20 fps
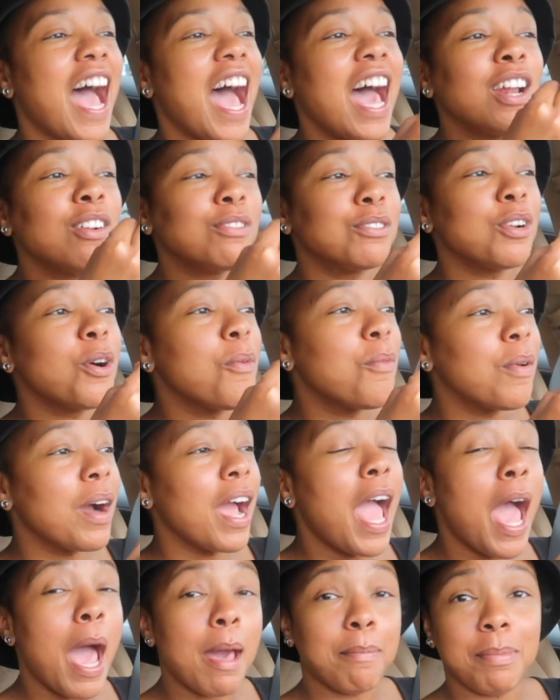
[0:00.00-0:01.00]
I don't know what
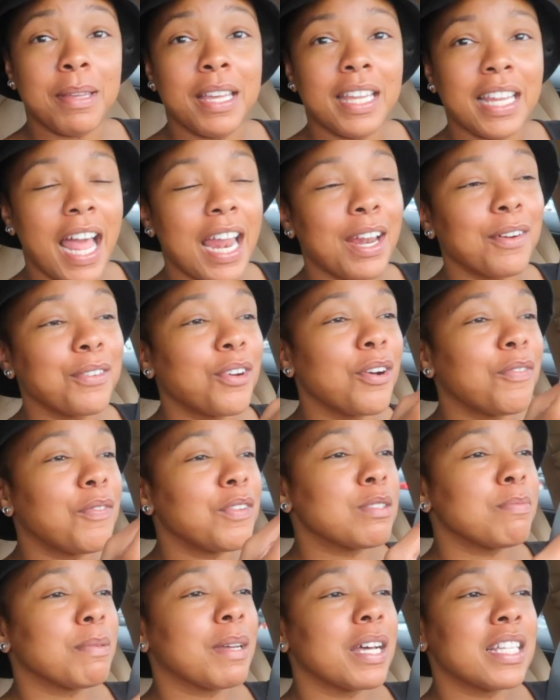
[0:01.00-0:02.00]
happened. I don't know if
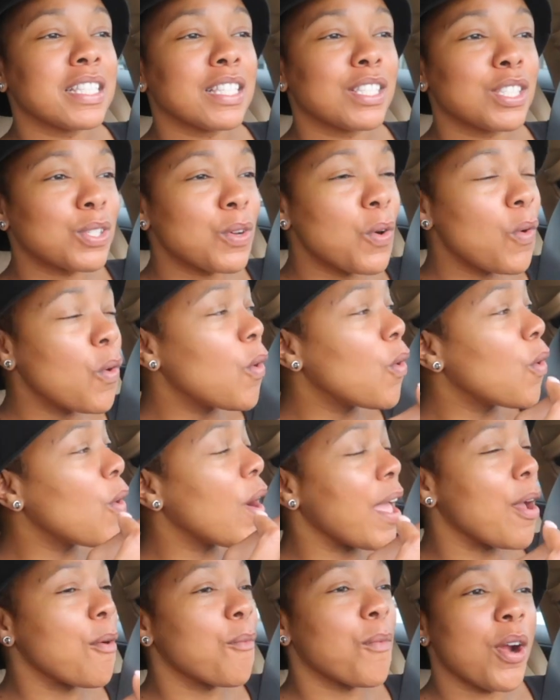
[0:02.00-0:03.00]
it's because of school
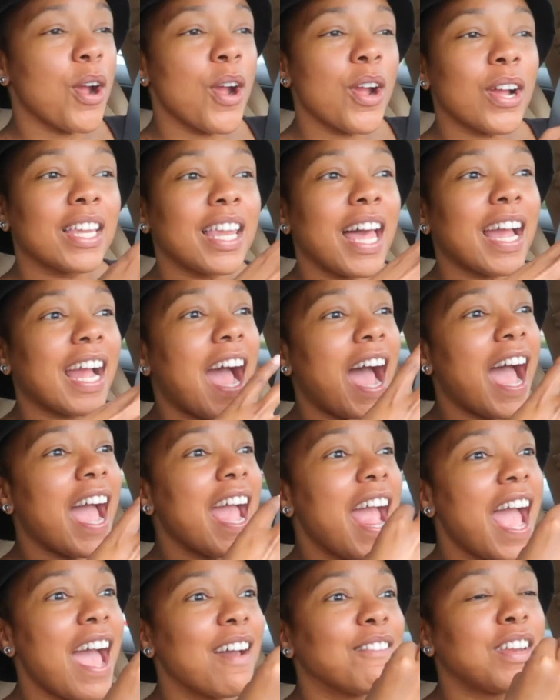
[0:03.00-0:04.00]
and work. Like I
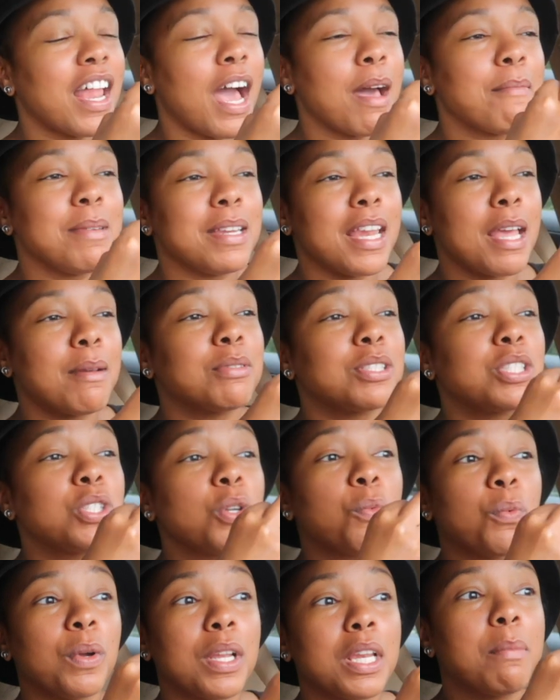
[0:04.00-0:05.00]
have not been able to
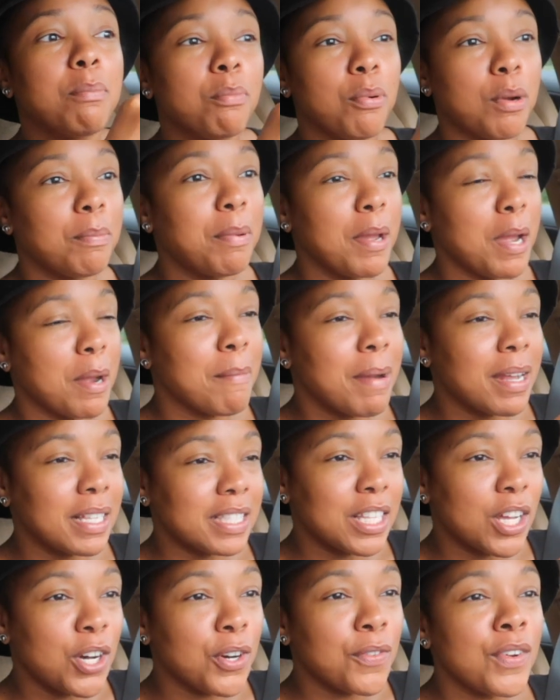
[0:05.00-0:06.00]
really prepare
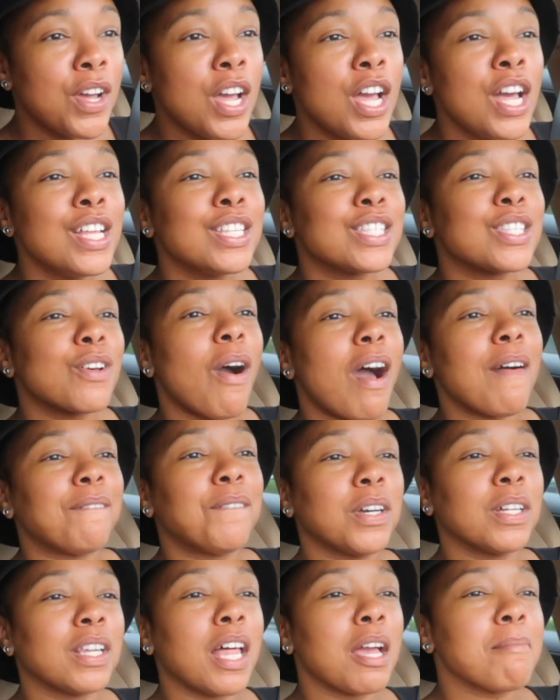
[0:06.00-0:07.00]
myself. So I
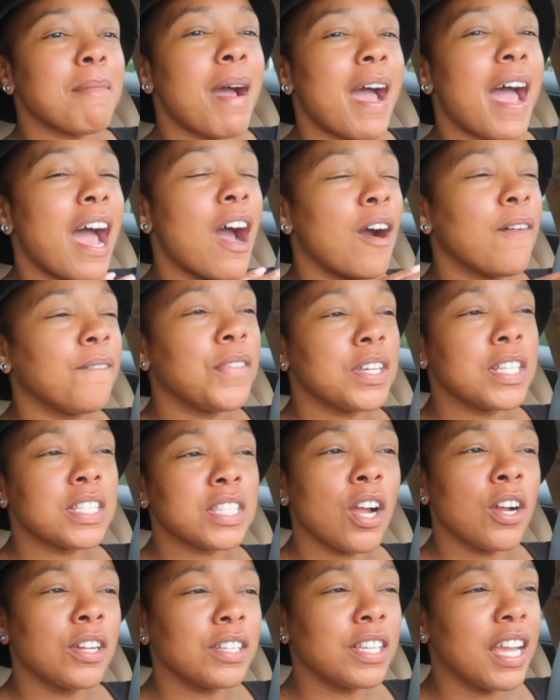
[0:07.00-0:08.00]
feel like my outfits
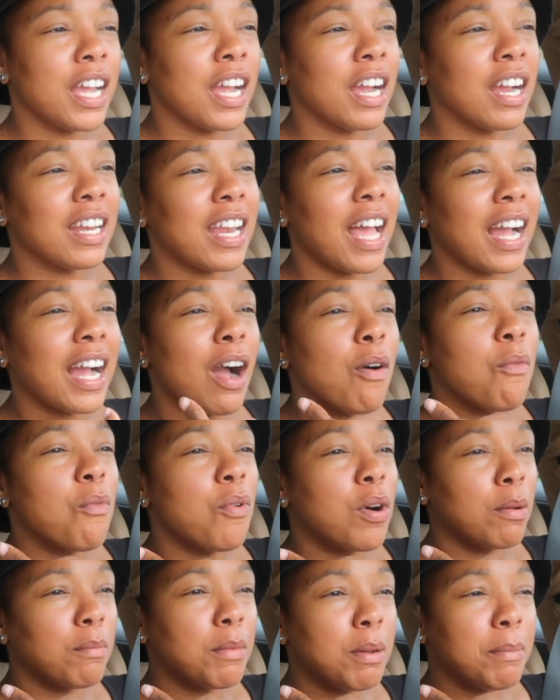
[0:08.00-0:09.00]
aren't there like I
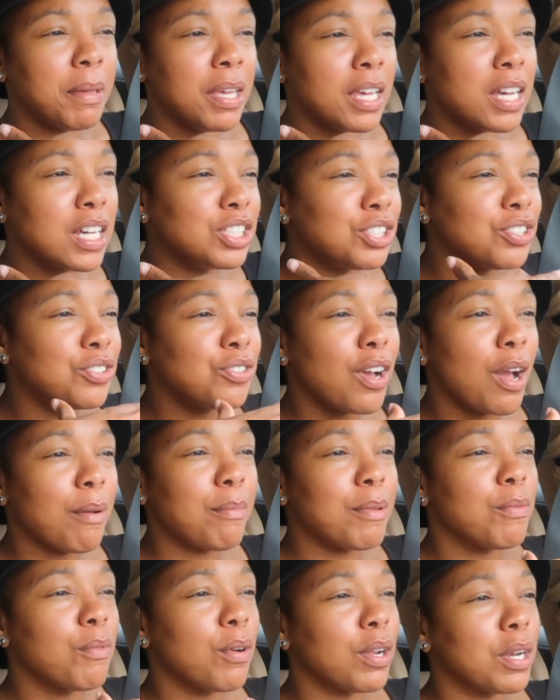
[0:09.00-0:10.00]
want them to be because you know I
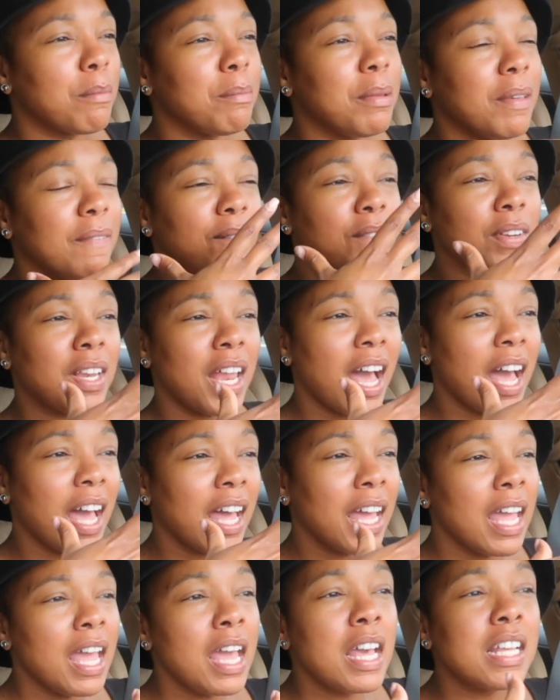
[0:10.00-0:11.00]
be wanting to be fly.